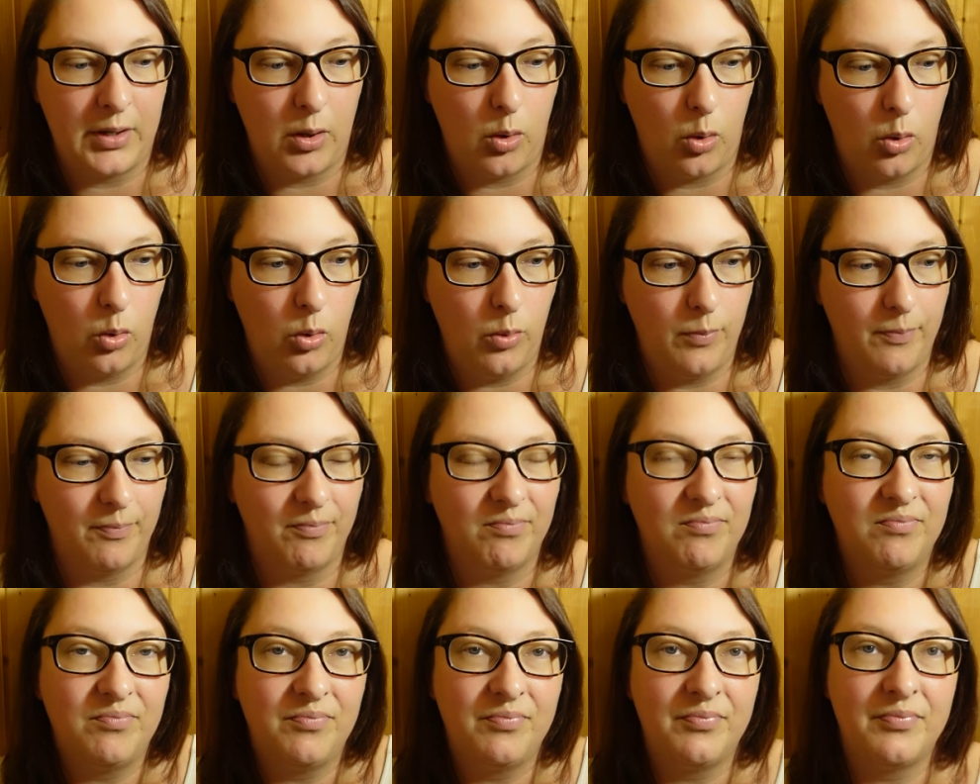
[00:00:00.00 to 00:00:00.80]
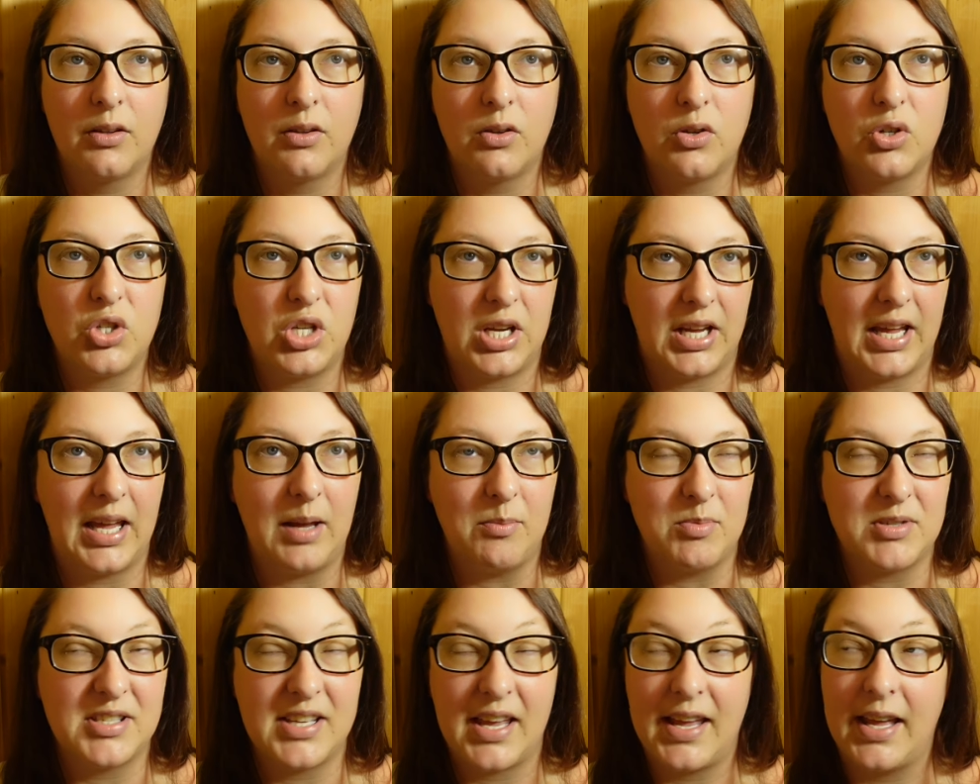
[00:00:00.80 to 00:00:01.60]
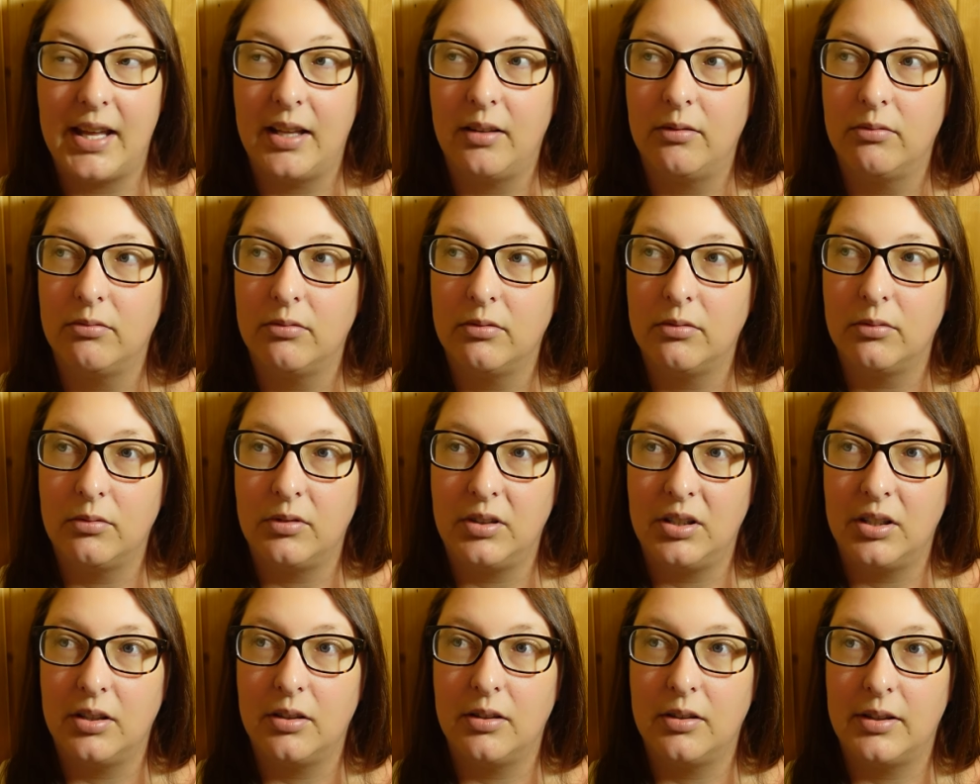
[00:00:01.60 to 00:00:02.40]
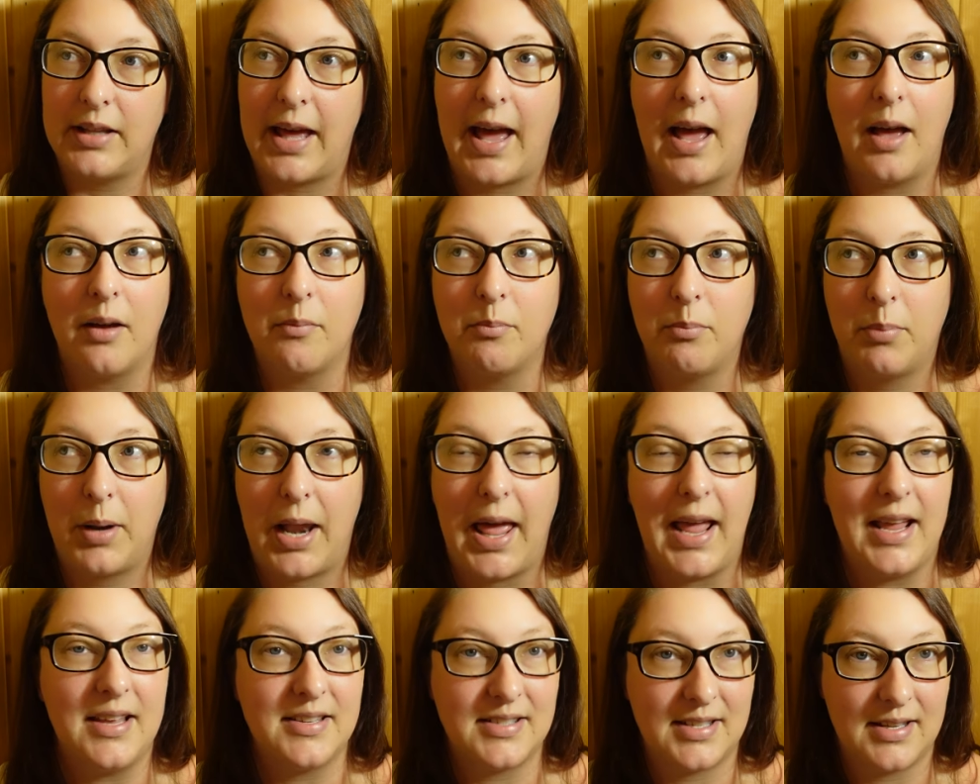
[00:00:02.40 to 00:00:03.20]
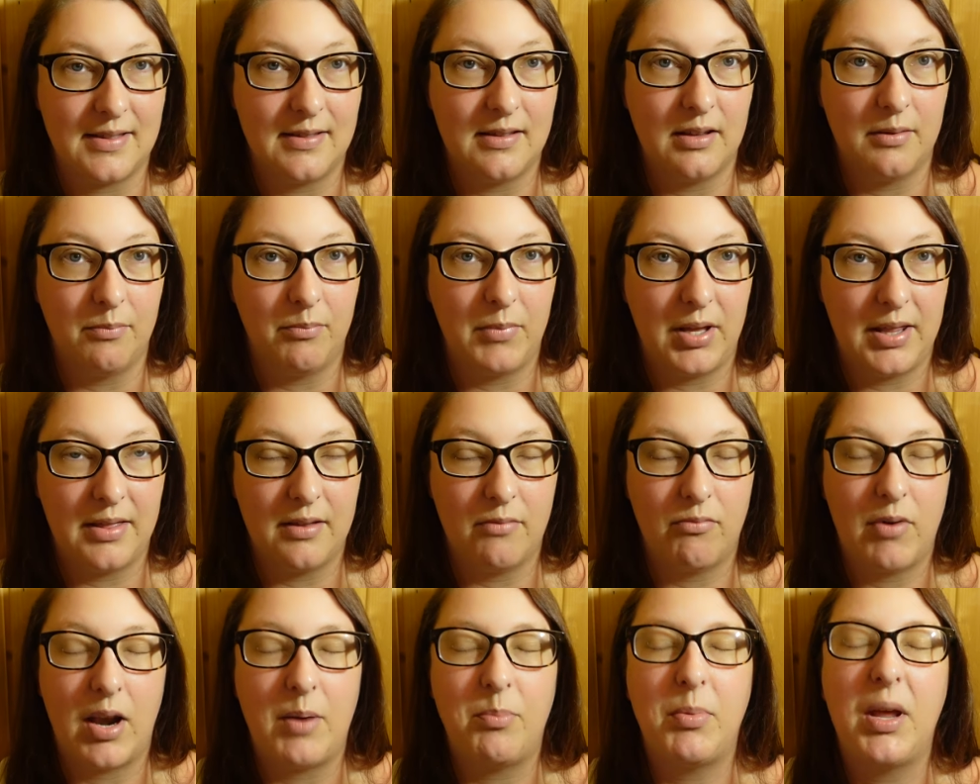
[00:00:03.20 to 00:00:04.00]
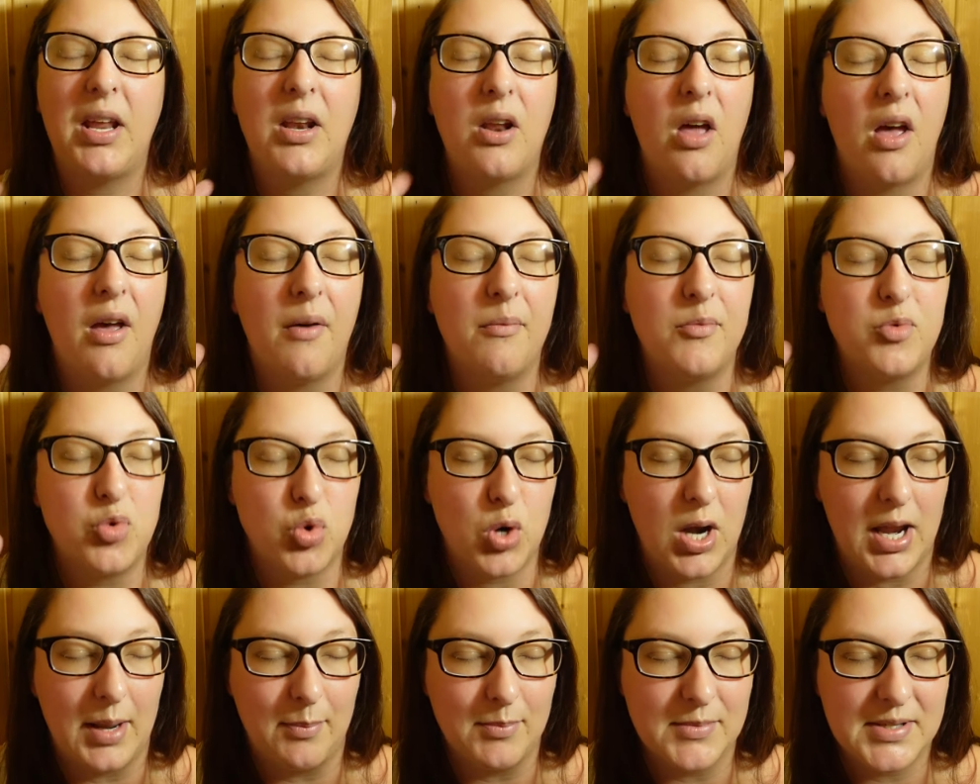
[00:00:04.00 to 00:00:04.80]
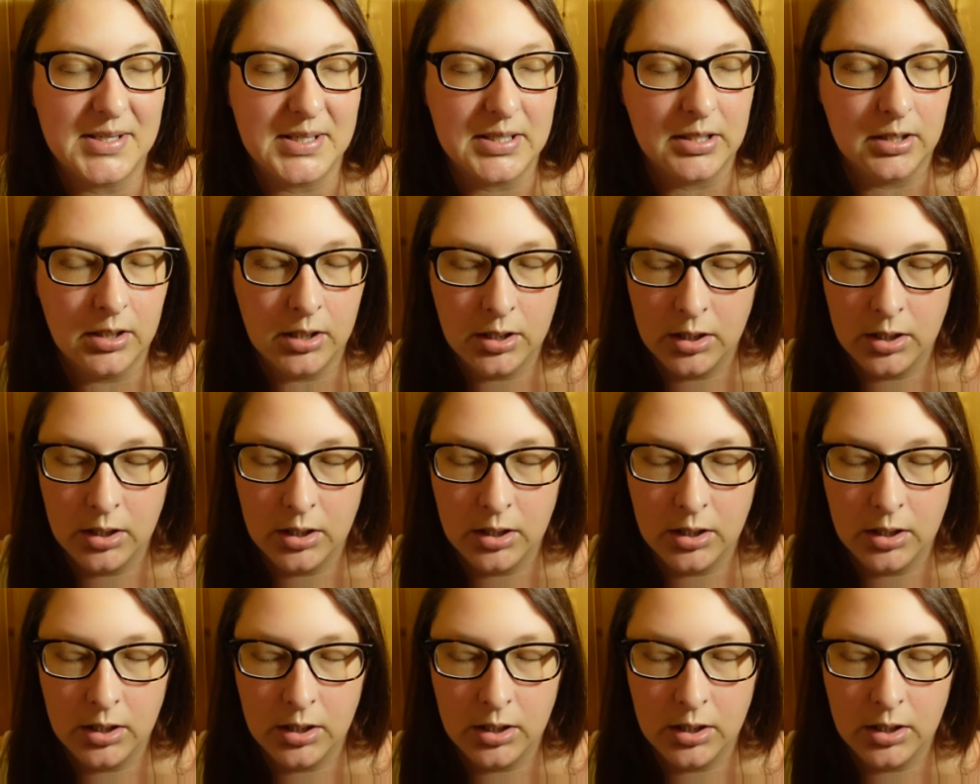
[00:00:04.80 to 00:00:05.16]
Oh, she keeps seeing that place in the in the red in her dreams.